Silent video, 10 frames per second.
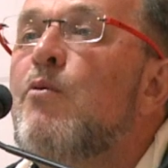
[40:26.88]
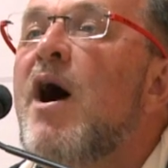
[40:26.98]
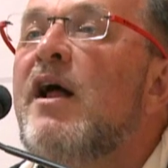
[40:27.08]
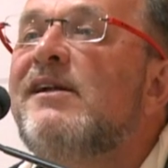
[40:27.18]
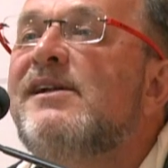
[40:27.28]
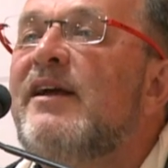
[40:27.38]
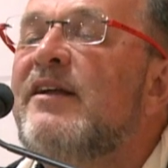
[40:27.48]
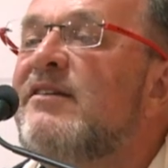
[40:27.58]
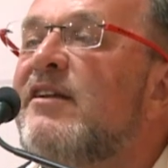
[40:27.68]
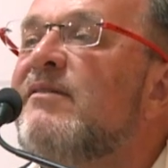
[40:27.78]
while she
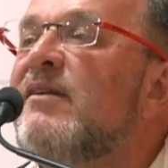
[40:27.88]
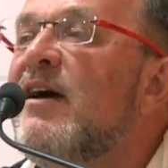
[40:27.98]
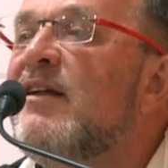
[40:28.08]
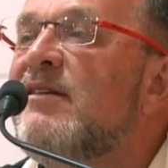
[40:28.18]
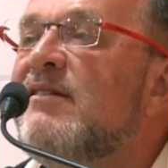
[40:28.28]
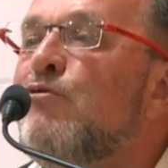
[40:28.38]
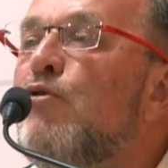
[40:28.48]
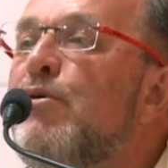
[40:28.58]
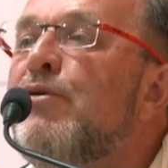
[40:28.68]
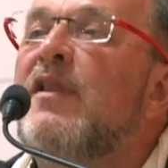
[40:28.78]
is as
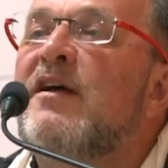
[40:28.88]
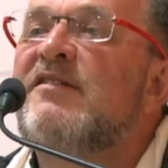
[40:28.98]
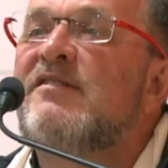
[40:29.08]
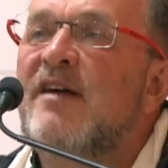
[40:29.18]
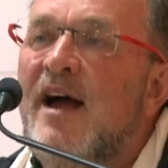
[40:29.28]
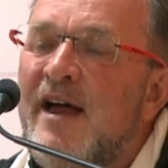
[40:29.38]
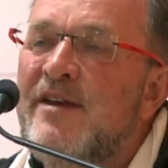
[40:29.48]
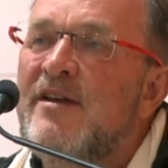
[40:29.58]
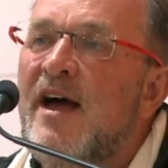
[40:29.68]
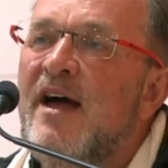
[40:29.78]
ruthless
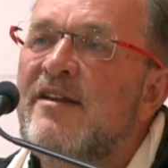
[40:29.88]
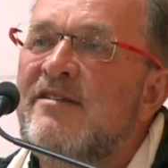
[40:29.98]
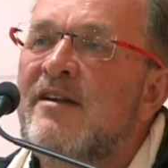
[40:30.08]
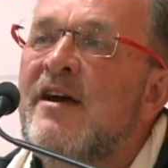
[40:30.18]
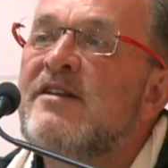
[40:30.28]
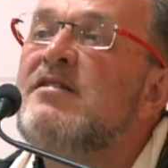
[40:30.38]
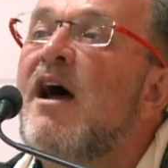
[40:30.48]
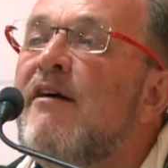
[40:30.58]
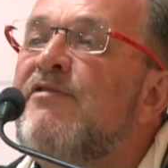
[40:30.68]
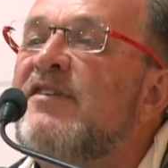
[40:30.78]
and as
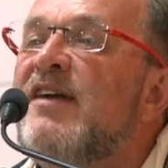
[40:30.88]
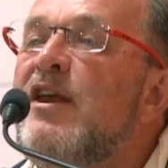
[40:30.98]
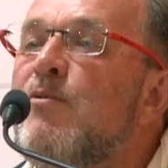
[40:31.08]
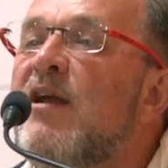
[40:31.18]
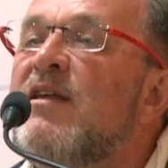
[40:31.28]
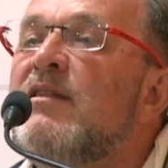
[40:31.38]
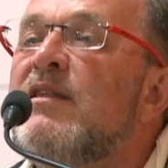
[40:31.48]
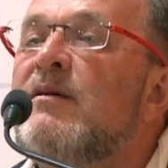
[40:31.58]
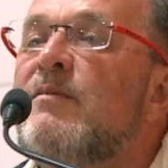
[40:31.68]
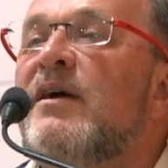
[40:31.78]
tough as anyone
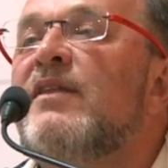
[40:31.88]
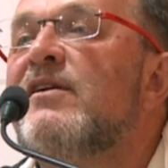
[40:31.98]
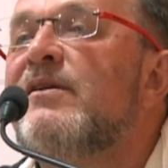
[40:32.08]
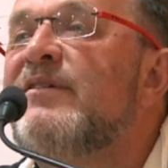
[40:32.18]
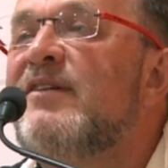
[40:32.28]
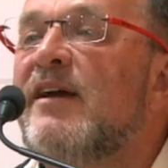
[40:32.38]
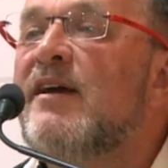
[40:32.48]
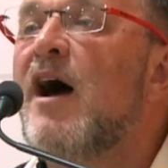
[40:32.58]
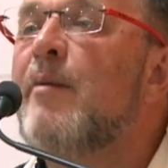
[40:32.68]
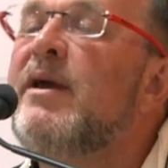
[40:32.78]
in the
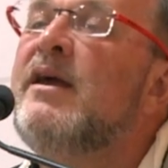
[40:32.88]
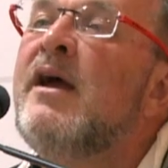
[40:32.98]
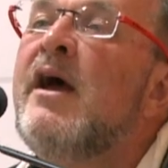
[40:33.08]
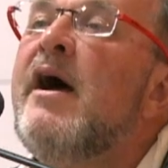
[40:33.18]
Sikh army,